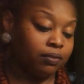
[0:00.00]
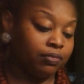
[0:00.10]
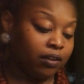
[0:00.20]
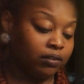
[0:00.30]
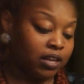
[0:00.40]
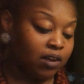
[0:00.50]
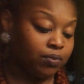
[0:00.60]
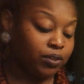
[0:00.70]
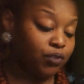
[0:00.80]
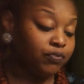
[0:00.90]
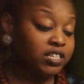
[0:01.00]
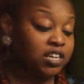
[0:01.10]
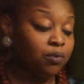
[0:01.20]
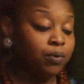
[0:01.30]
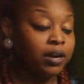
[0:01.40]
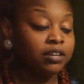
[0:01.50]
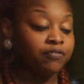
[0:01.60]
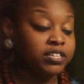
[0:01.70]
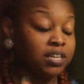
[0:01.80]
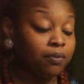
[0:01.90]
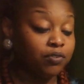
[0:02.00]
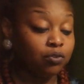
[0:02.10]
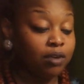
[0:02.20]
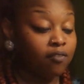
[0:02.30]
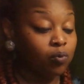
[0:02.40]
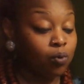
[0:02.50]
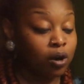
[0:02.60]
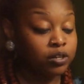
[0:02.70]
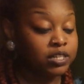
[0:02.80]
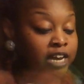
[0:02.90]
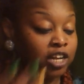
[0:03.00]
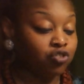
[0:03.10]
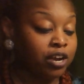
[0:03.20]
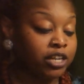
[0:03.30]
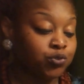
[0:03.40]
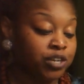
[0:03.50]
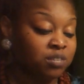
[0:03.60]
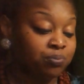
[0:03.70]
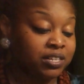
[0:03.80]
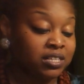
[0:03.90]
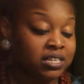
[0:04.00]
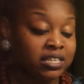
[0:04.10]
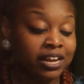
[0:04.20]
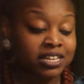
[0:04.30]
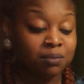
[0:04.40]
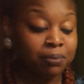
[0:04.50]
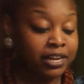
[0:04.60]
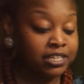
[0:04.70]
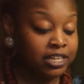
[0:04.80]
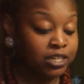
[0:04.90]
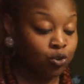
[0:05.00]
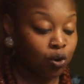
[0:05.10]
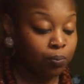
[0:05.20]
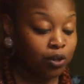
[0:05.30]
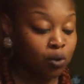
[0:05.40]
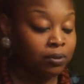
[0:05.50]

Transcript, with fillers: They're in love with you. For someone, for some of you, you have a water sign trying to express this Cancer, Pisces, Scorpio,